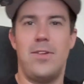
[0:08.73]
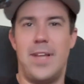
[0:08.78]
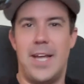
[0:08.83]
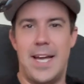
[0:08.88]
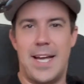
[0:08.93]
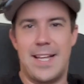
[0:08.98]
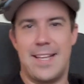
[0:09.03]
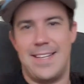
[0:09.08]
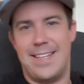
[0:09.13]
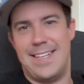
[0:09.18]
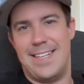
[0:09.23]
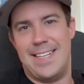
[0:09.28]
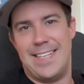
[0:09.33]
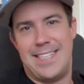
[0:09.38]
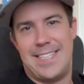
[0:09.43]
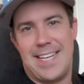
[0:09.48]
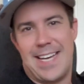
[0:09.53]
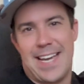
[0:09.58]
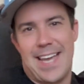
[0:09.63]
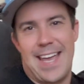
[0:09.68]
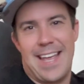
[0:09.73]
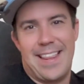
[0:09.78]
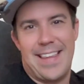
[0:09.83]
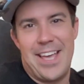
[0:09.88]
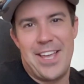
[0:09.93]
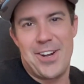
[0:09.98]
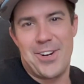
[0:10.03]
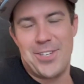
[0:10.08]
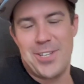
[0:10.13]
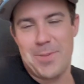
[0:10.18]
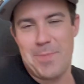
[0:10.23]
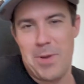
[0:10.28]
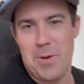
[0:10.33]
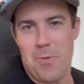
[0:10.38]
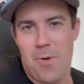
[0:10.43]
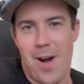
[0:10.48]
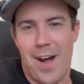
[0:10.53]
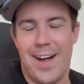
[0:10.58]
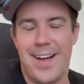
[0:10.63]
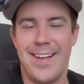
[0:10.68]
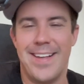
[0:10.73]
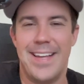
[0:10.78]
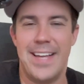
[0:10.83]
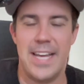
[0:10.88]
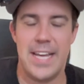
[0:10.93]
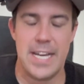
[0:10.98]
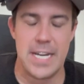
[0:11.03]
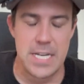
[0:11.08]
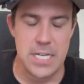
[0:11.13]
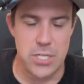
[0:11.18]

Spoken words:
like a decade later, it took me a while